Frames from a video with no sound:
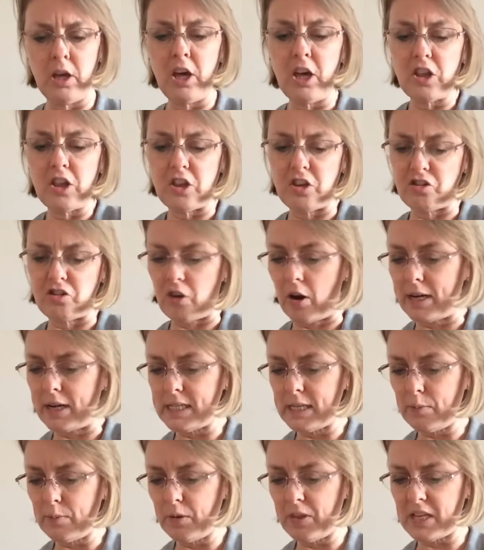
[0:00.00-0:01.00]
She dried
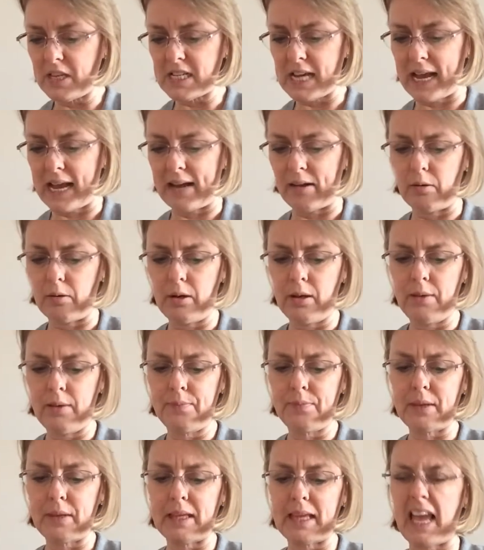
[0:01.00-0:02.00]
him with a towel
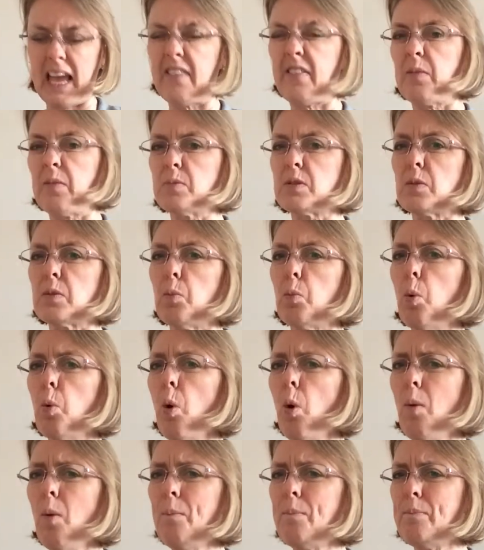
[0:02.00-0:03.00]
and gave him some
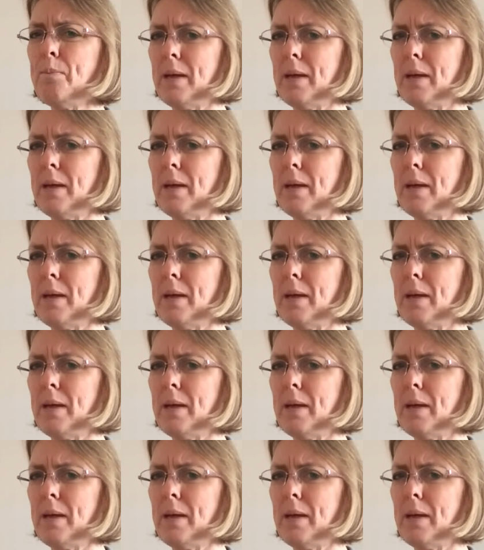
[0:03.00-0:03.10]
warm